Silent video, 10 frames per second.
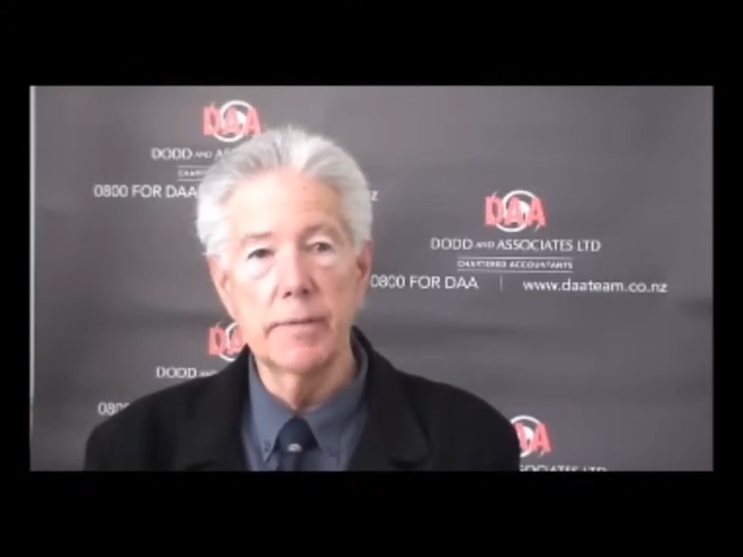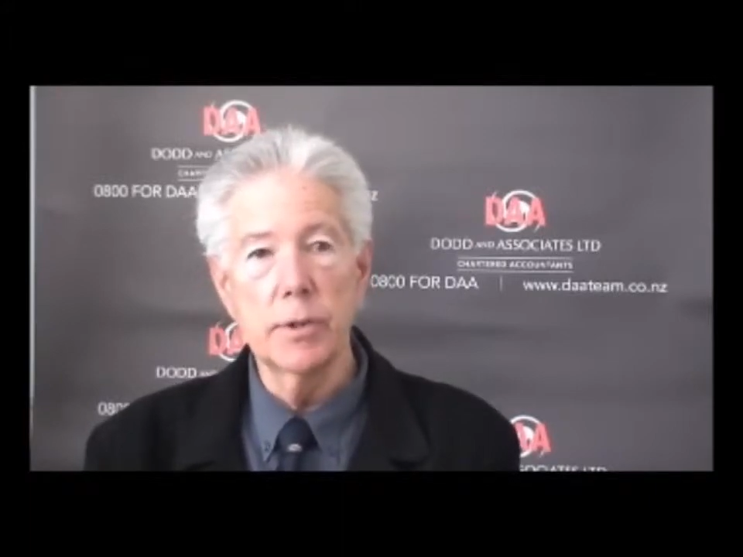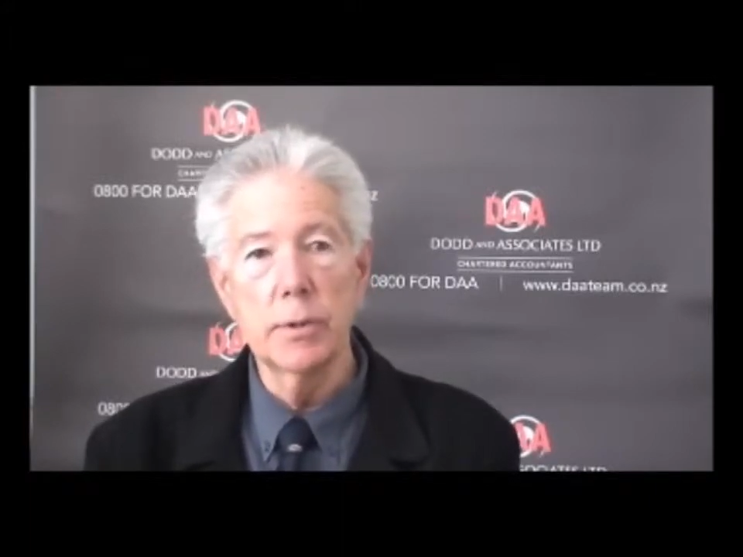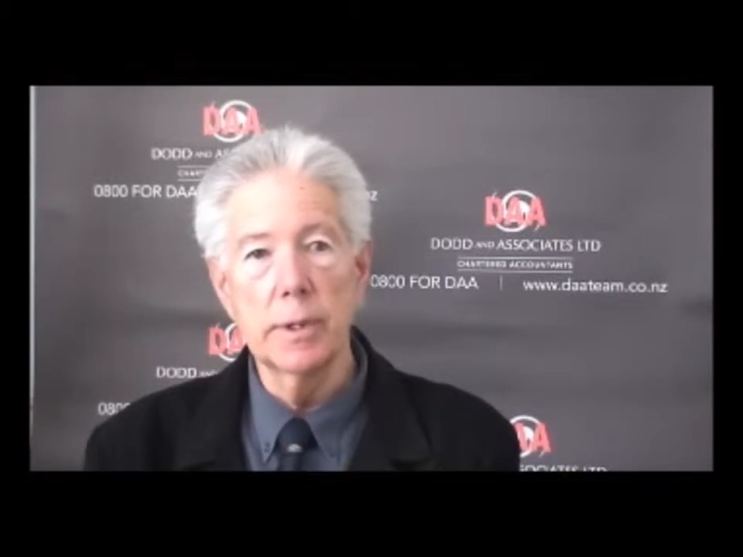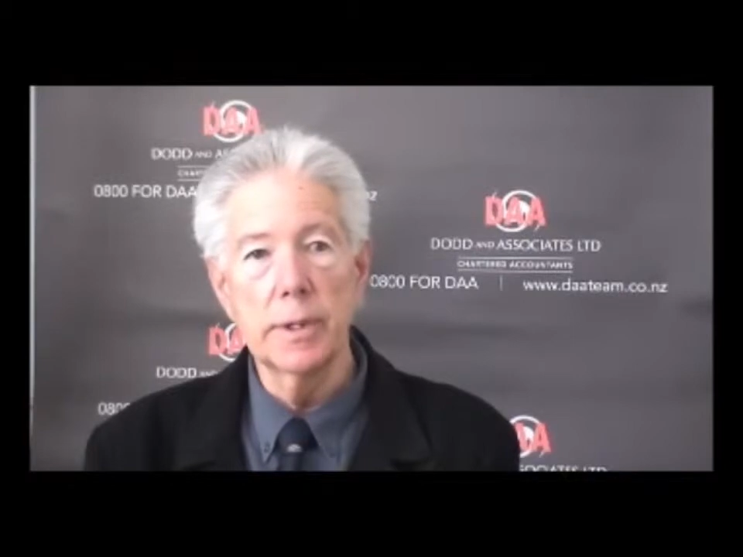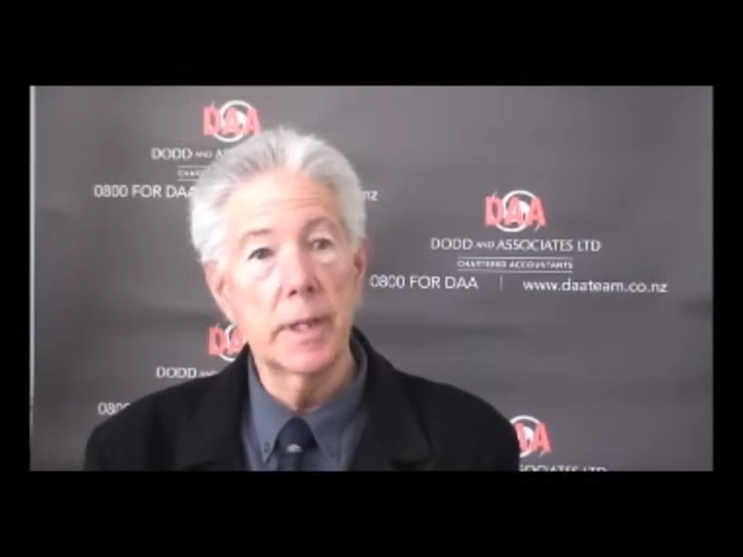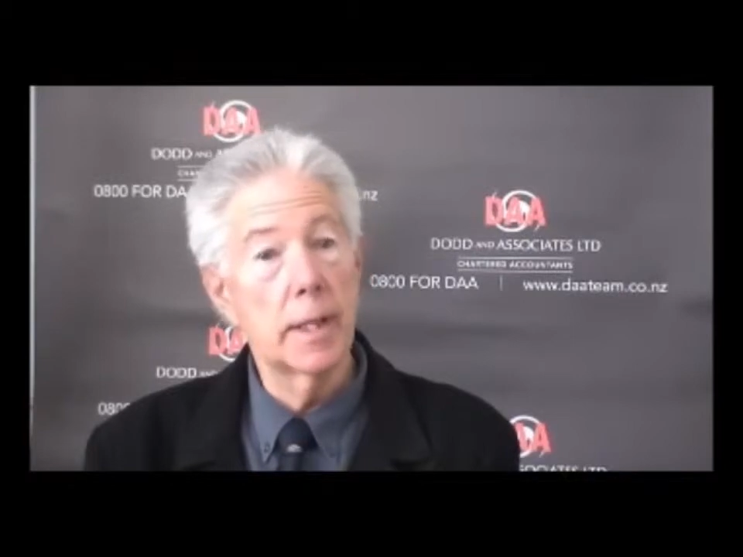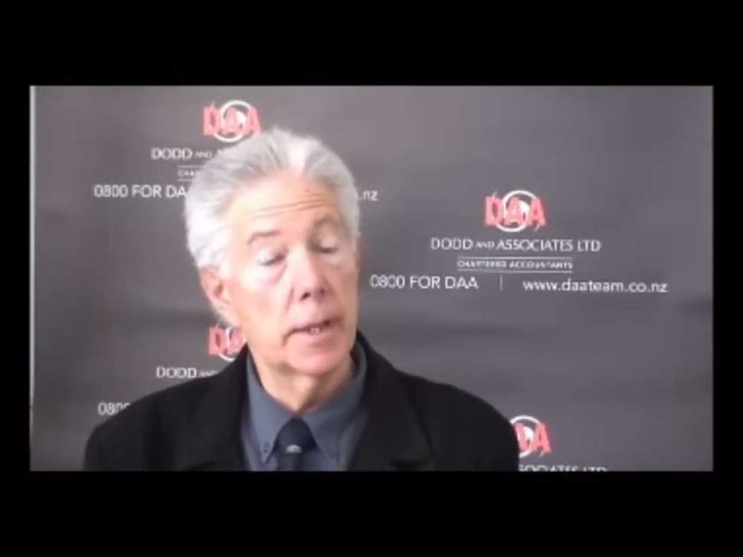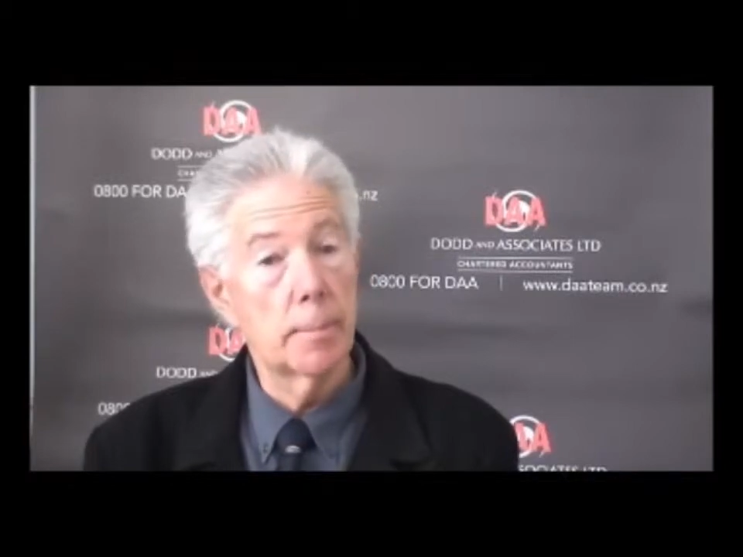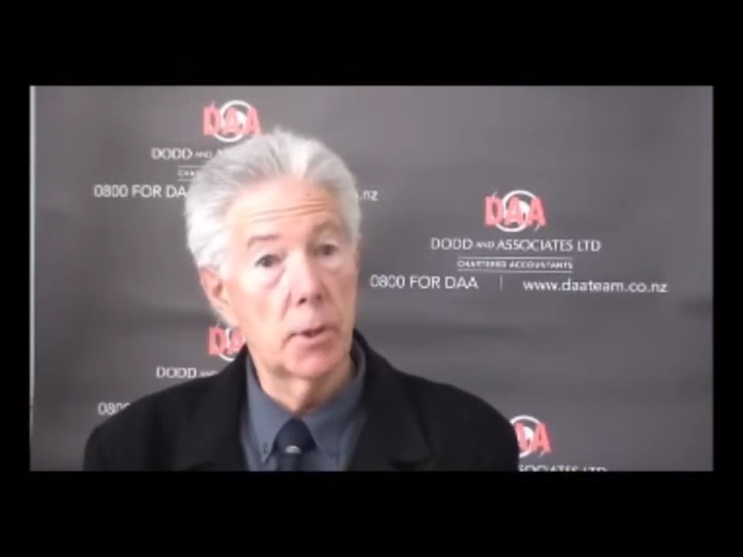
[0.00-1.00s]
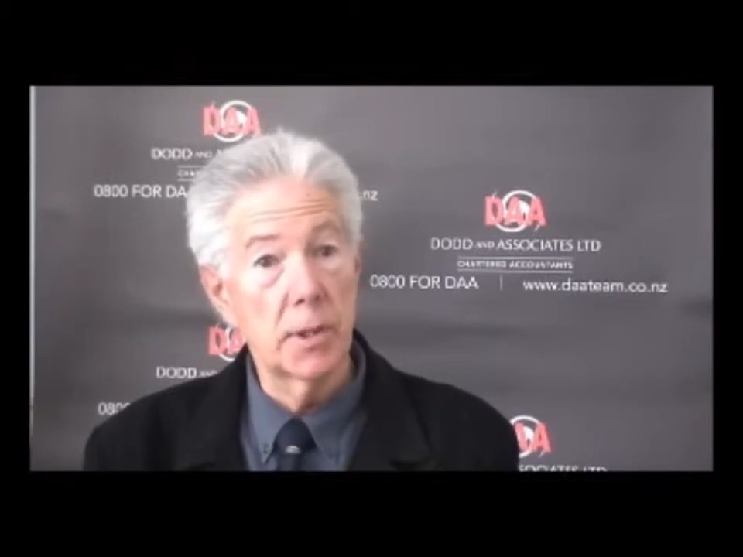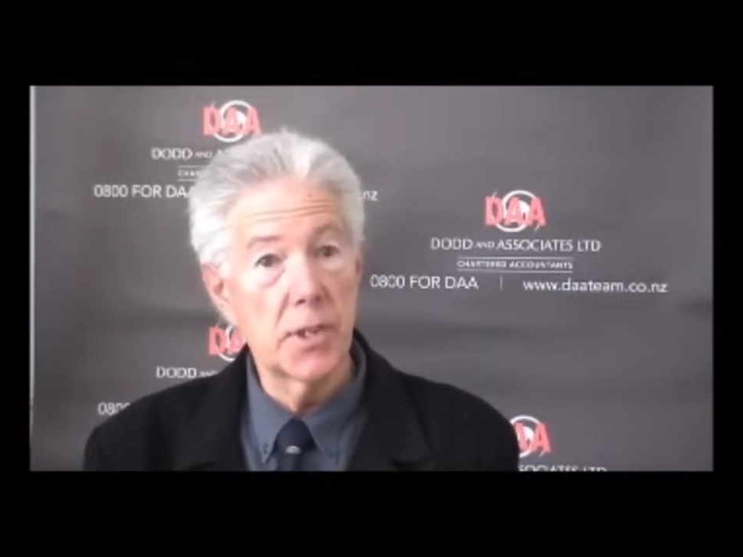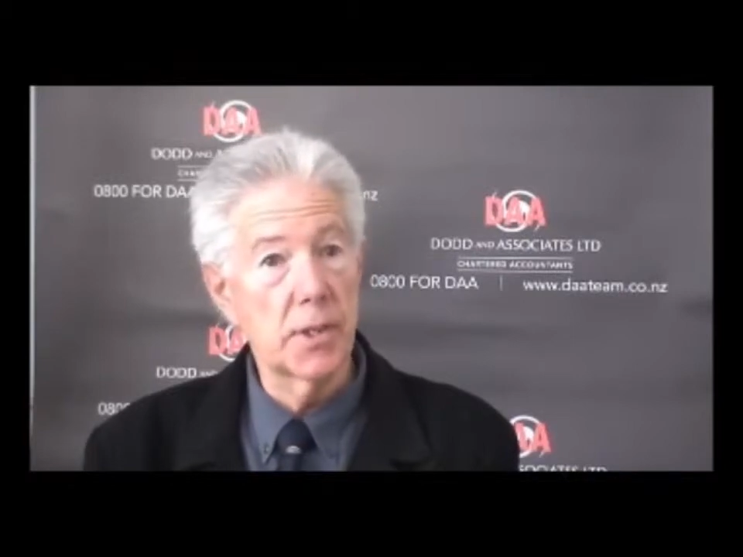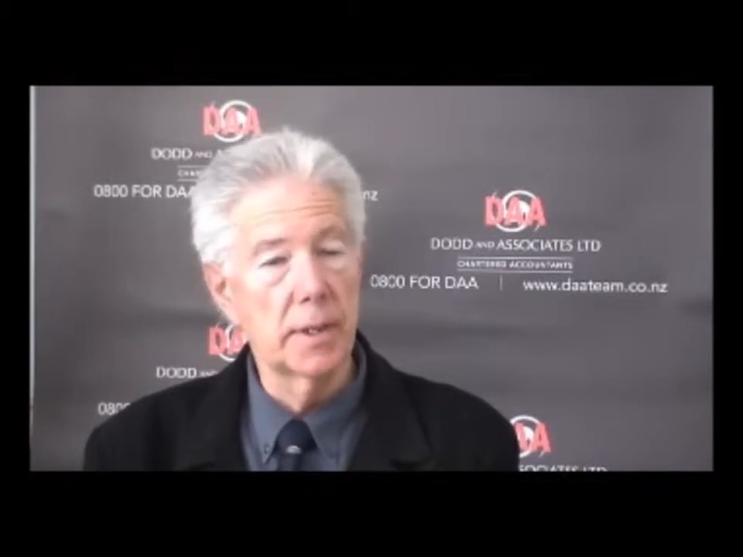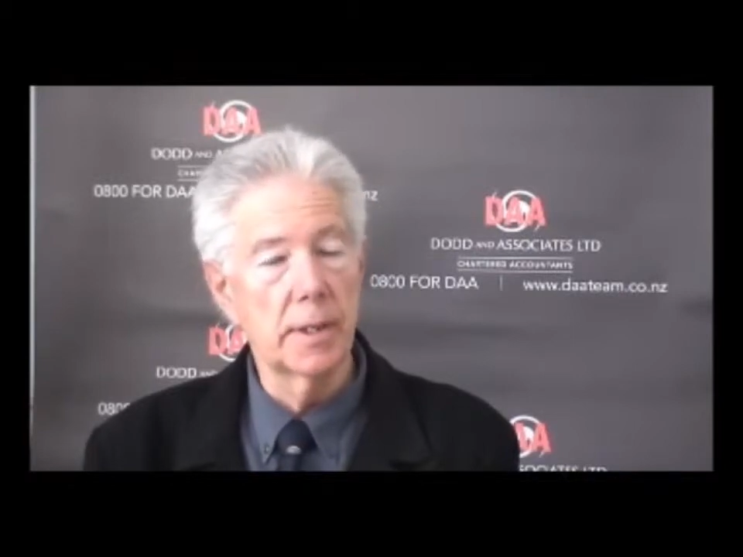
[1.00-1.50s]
view it and how they police it,